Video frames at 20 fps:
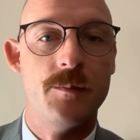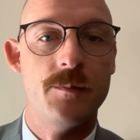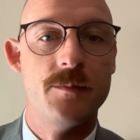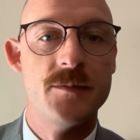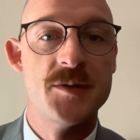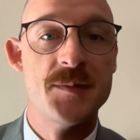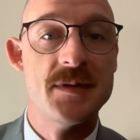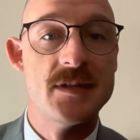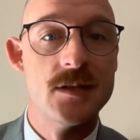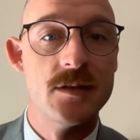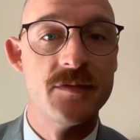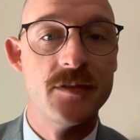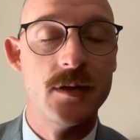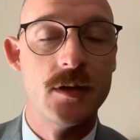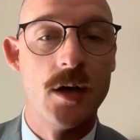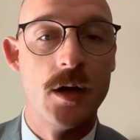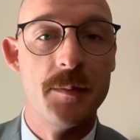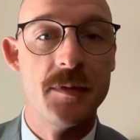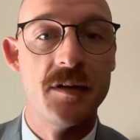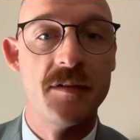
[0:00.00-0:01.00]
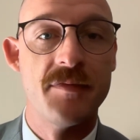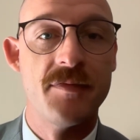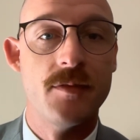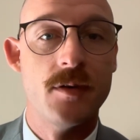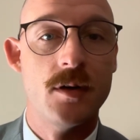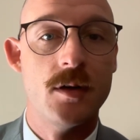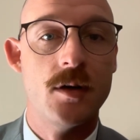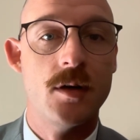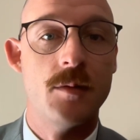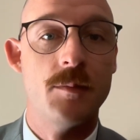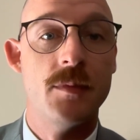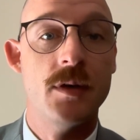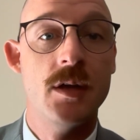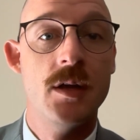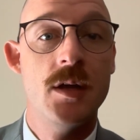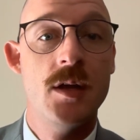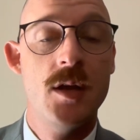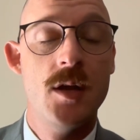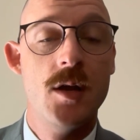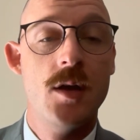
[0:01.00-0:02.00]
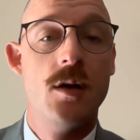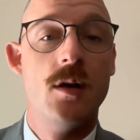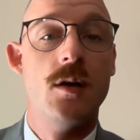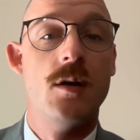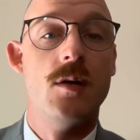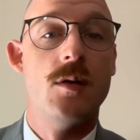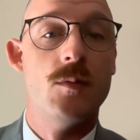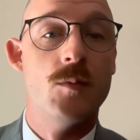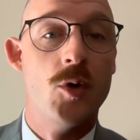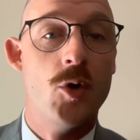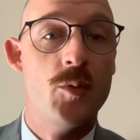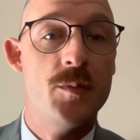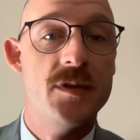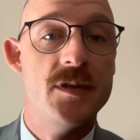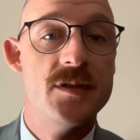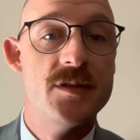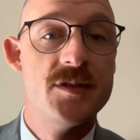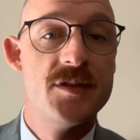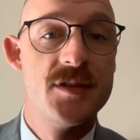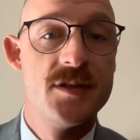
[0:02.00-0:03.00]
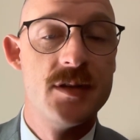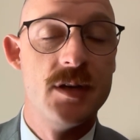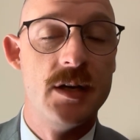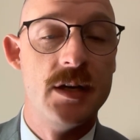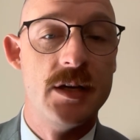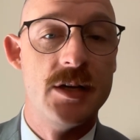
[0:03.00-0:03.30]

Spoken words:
specifically coming from Romans